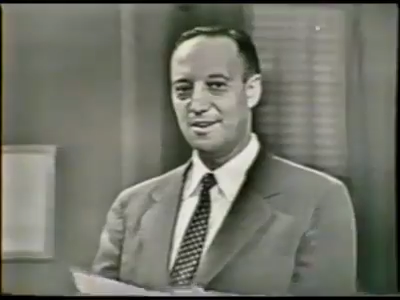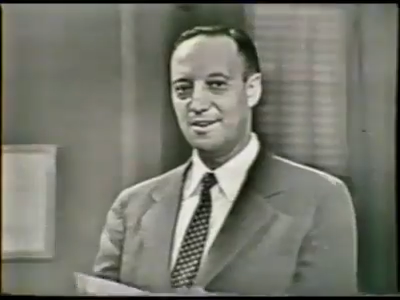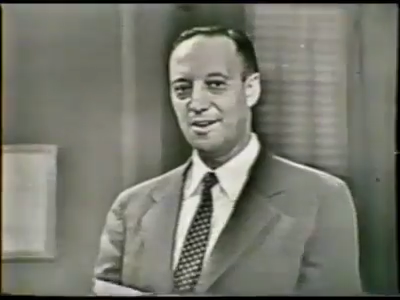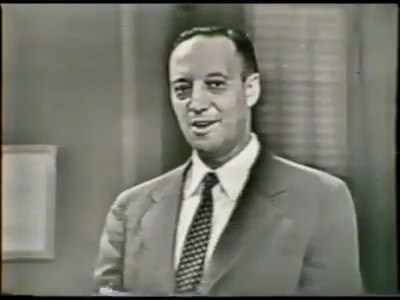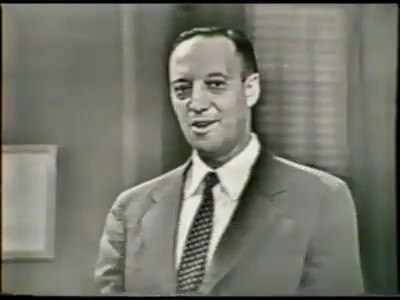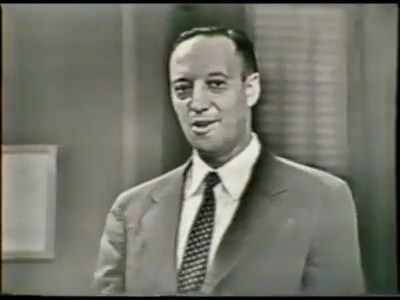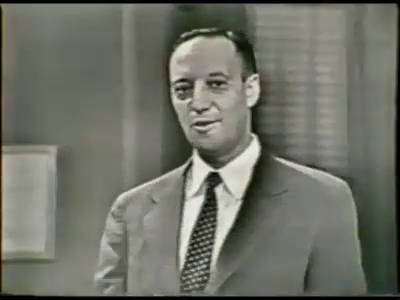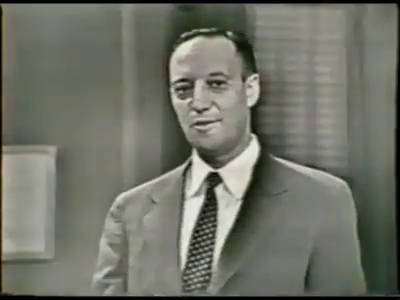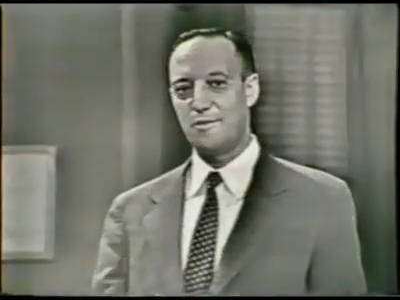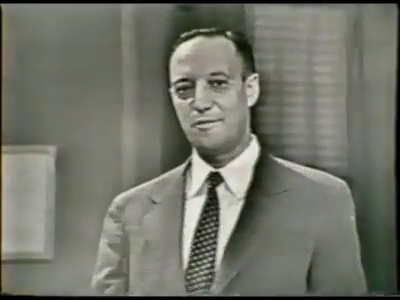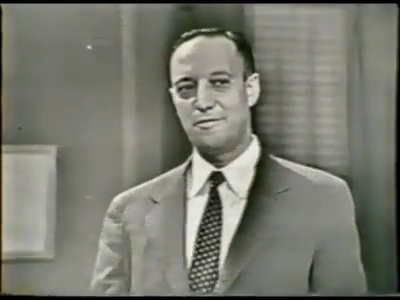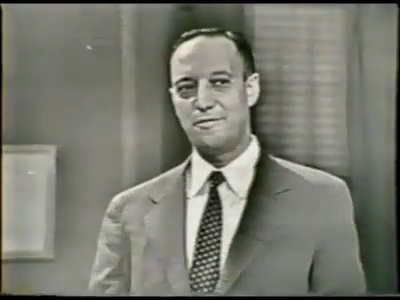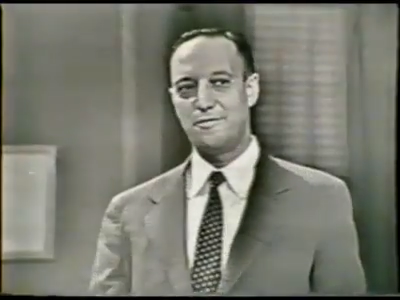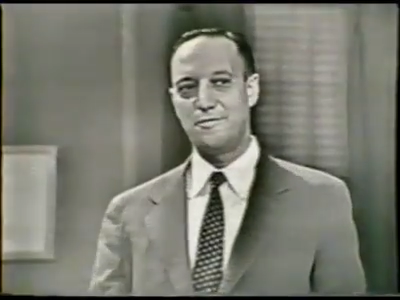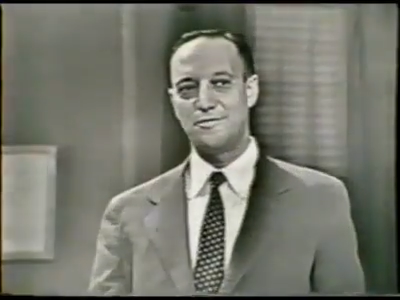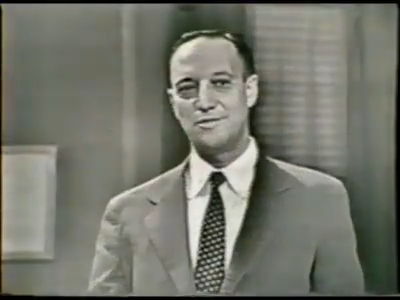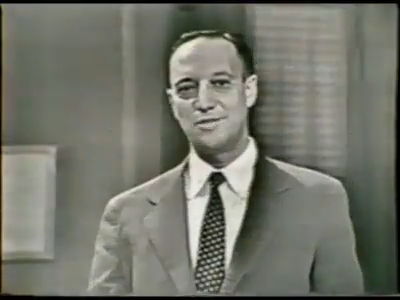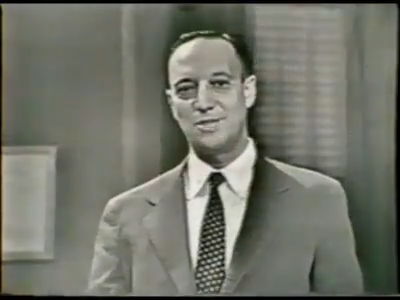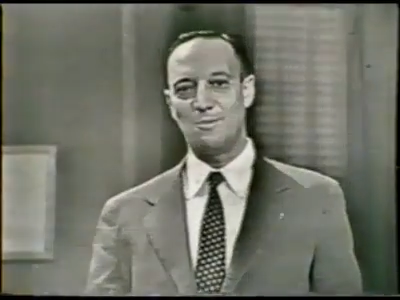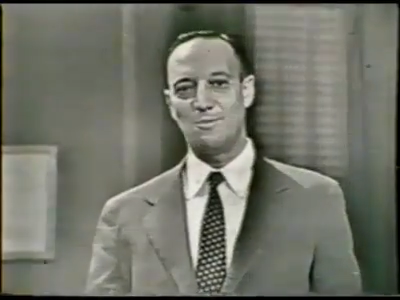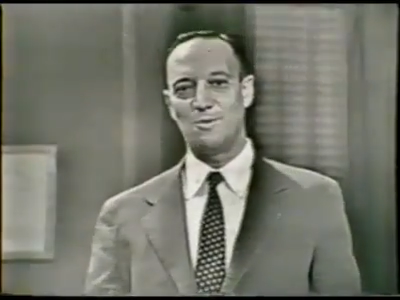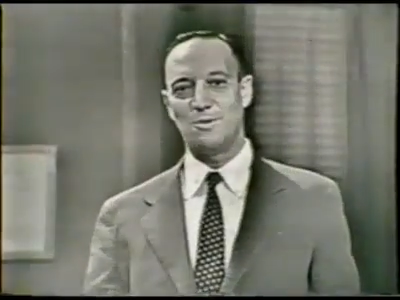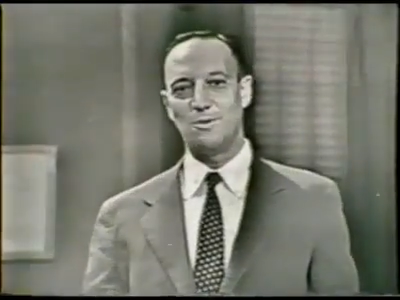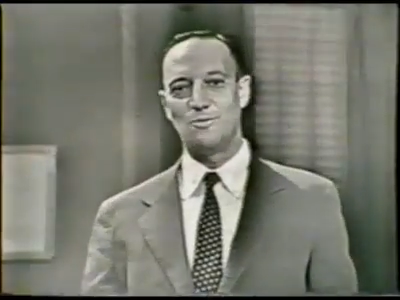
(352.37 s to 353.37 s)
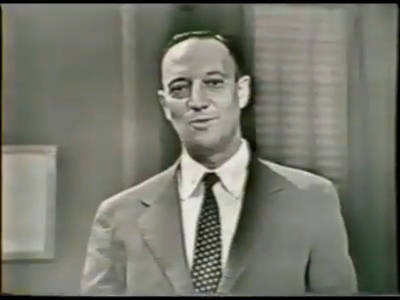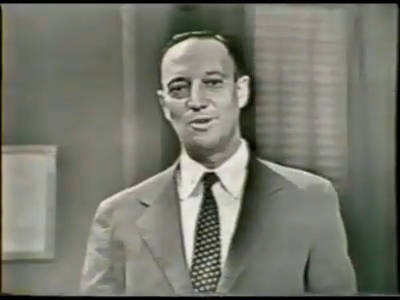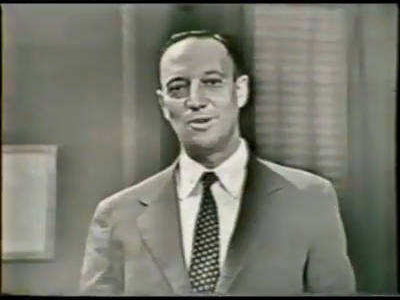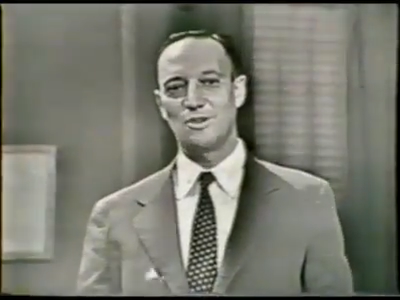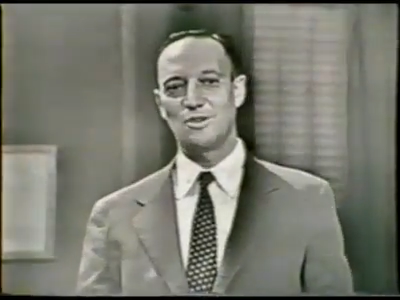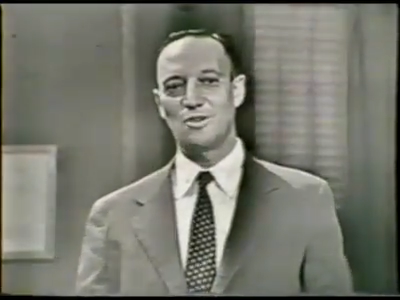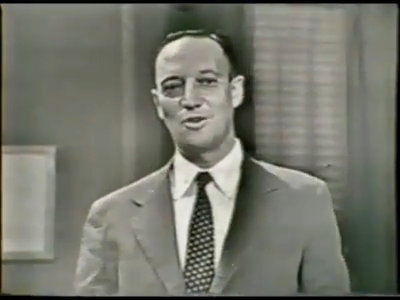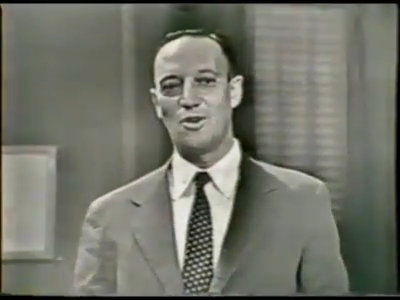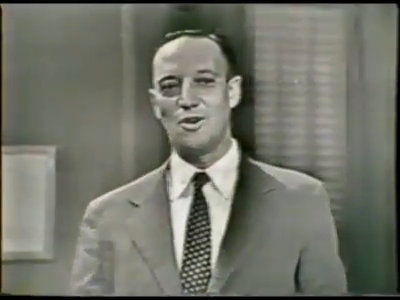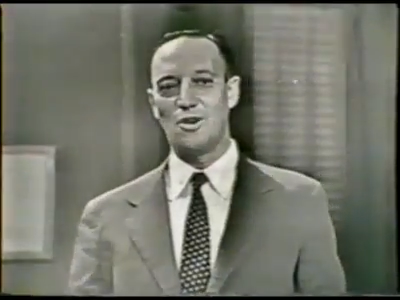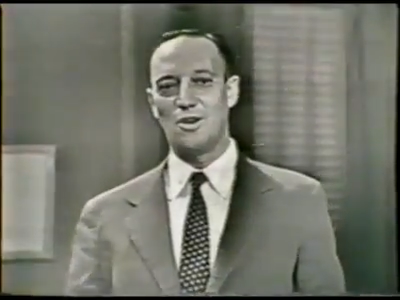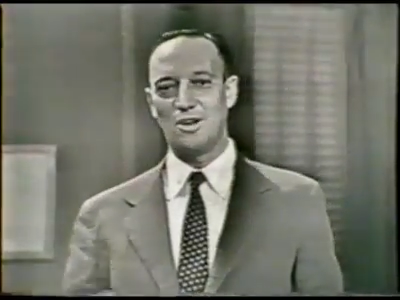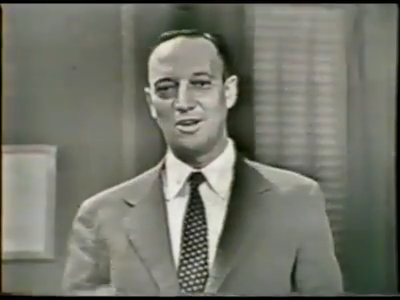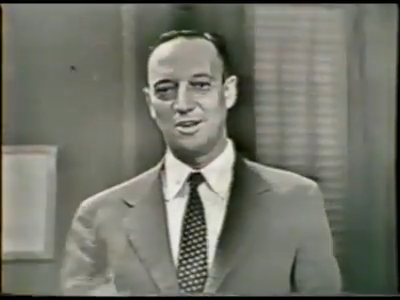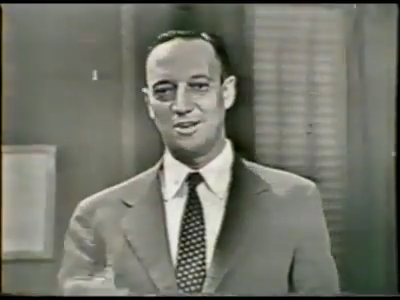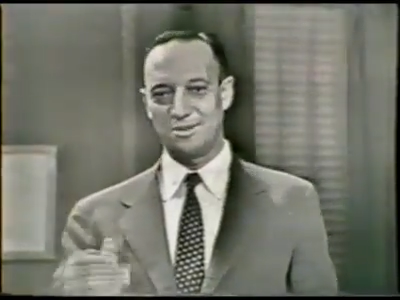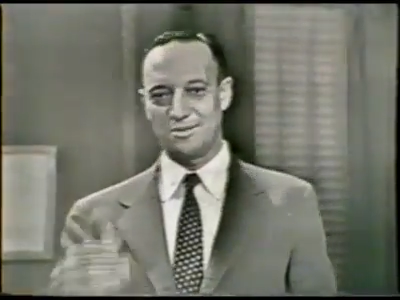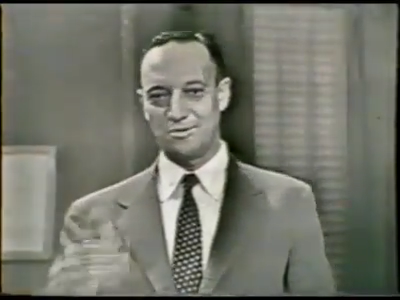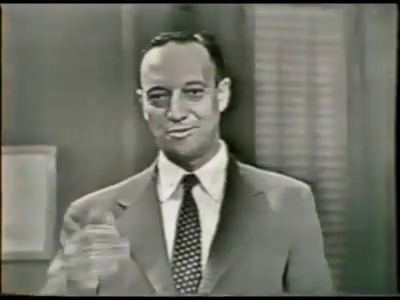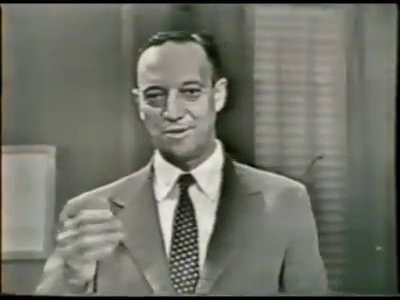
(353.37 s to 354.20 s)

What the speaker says: Now, if someone were to call a